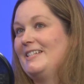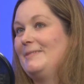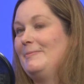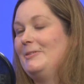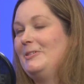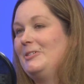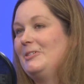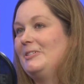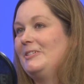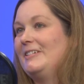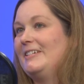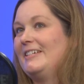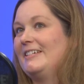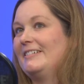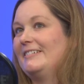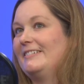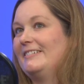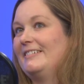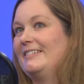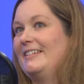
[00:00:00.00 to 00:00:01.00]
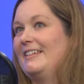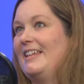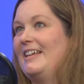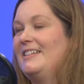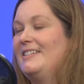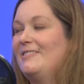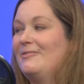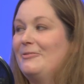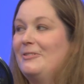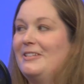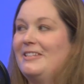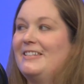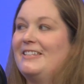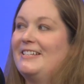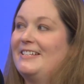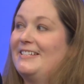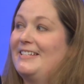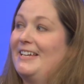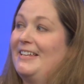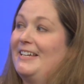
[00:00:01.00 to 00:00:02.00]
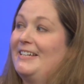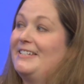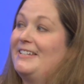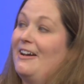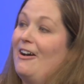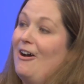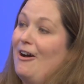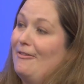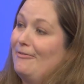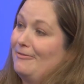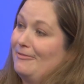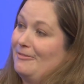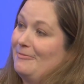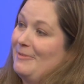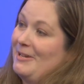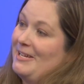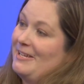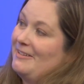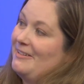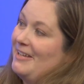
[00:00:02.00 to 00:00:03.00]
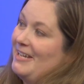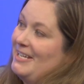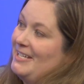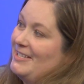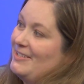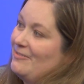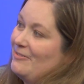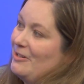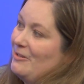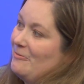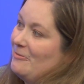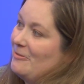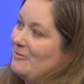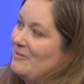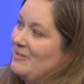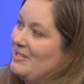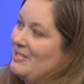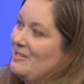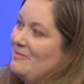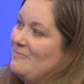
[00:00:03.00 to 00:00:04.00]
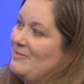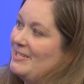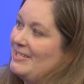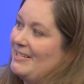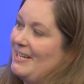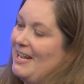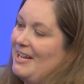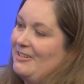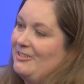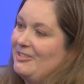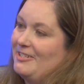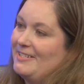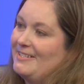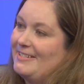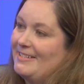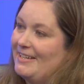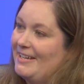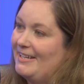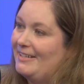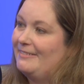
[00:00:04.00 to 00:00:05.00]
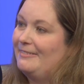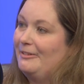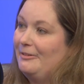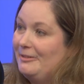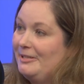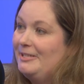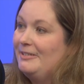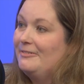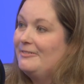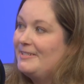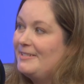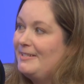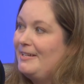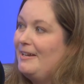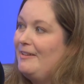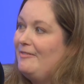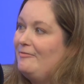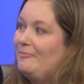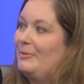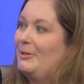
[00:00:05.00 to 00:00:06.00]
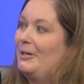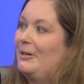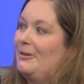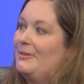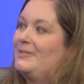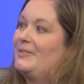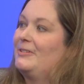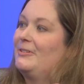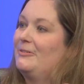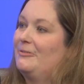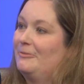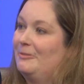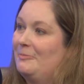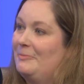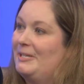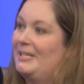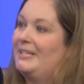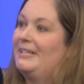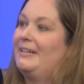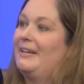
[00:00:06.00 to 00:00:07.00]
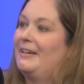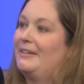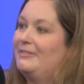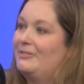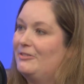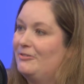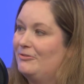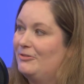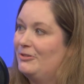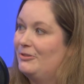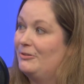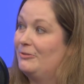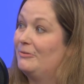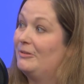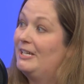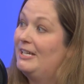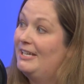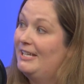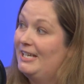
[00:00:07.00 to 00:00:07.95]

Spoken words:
especially that's one of the things I like to offer my clients when I work with them is not just like the legal stuff, but also let me connect you to